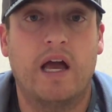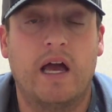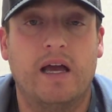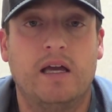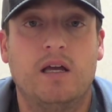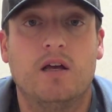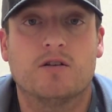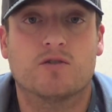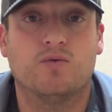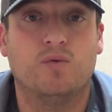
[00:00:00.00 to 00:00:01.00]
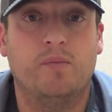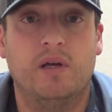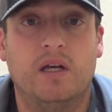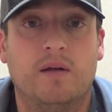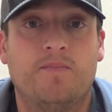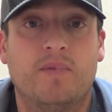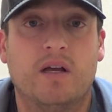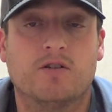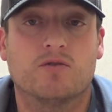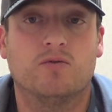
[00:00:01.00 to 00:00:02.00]
A, school B,
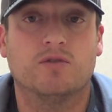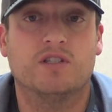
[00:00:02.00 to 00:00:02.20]
and school